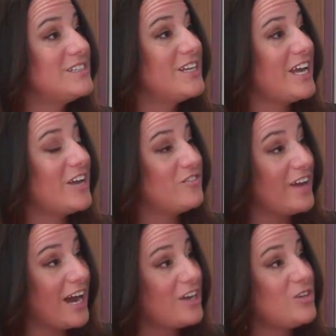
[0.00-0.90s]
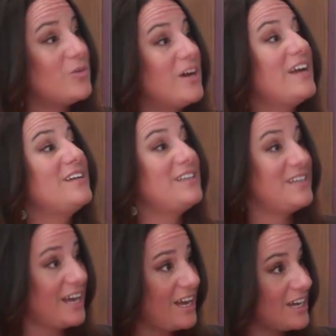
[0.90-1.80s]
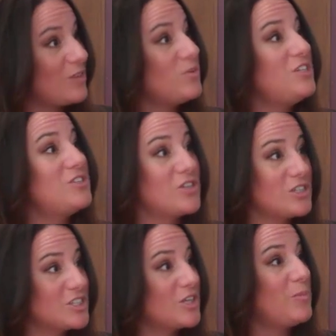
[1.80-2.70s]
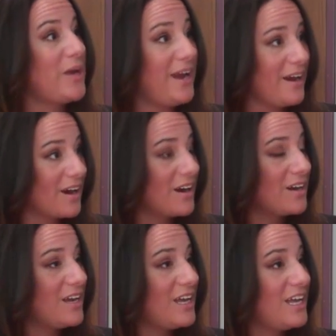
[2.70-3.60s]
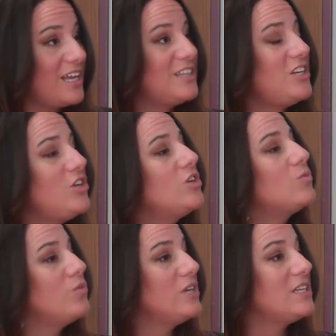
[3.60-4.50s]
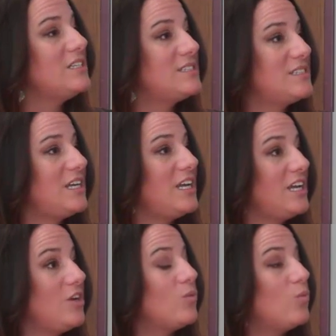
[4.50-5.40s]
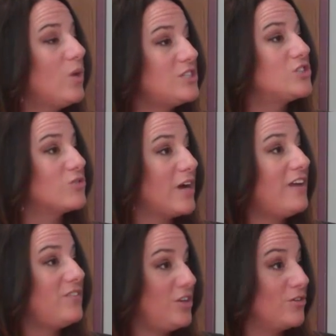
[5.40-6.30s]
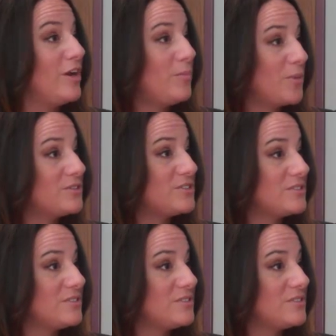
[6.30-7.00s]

evaluate, when you start to compare, then you can really see what's driving your numbers.